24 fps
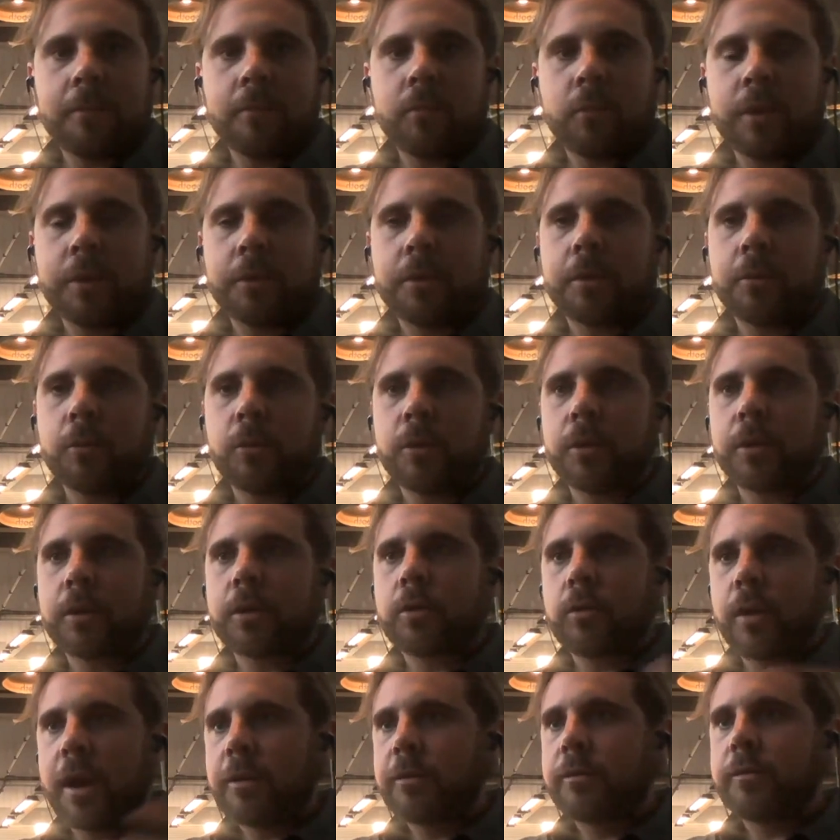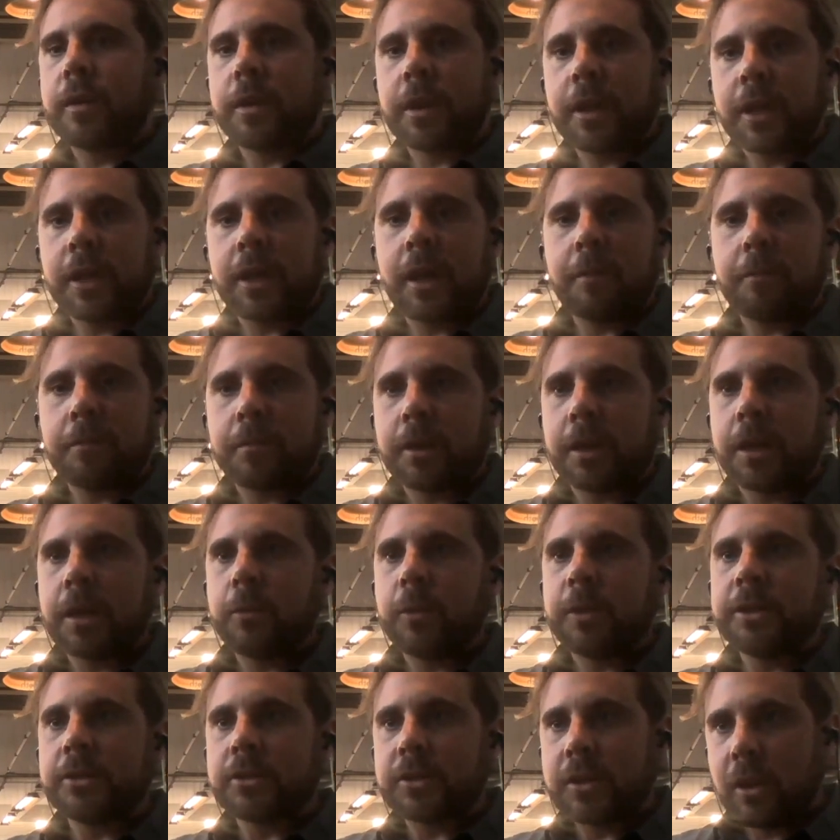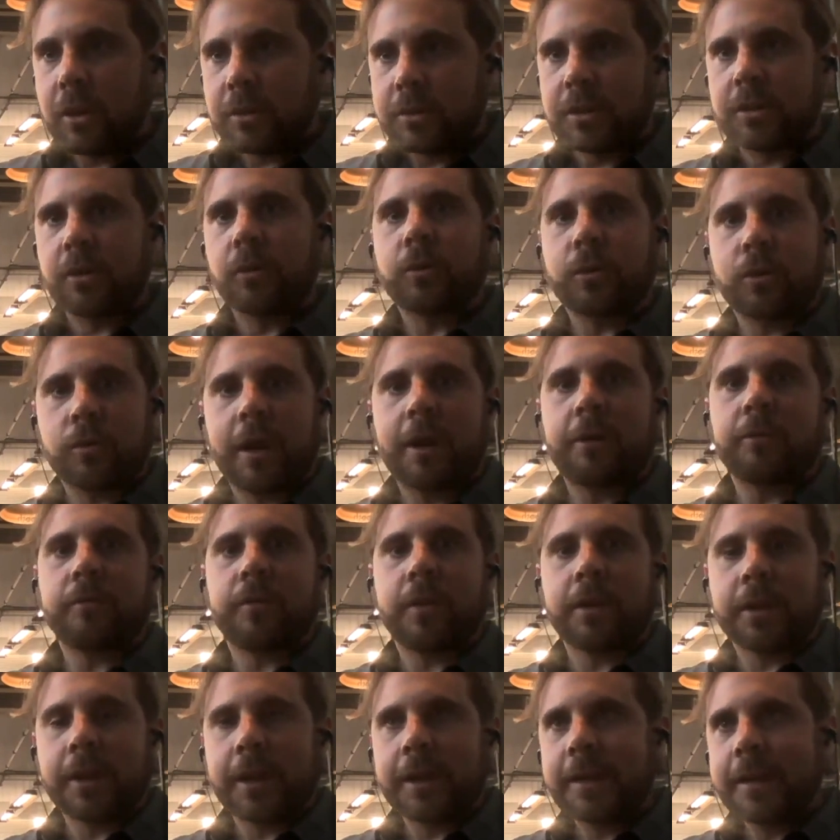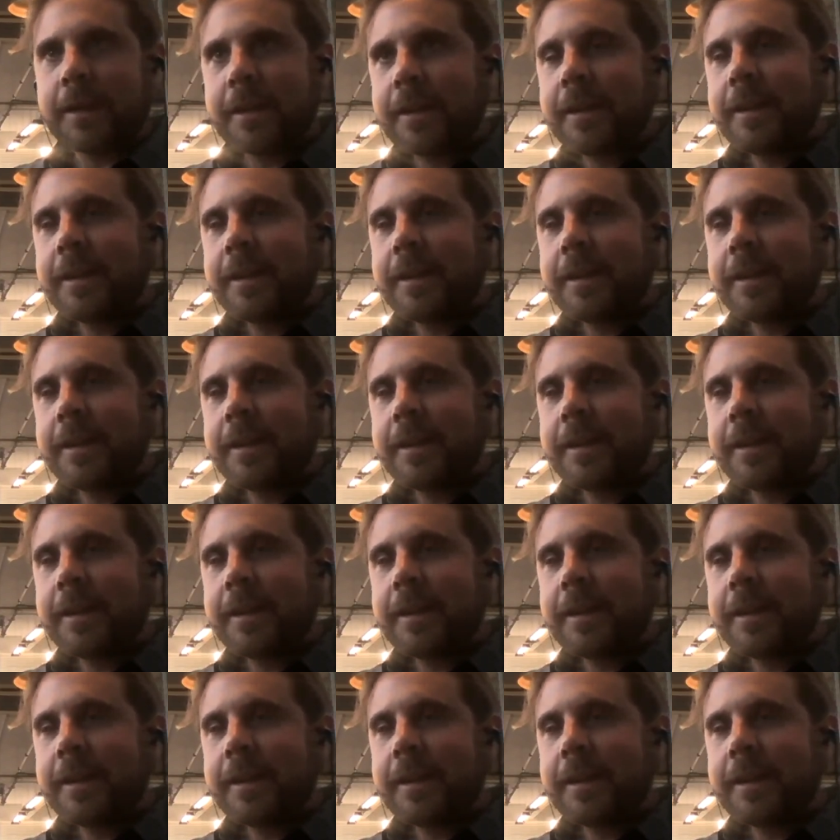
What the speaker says: We're a crowdfunding company. We started on crowdfunding,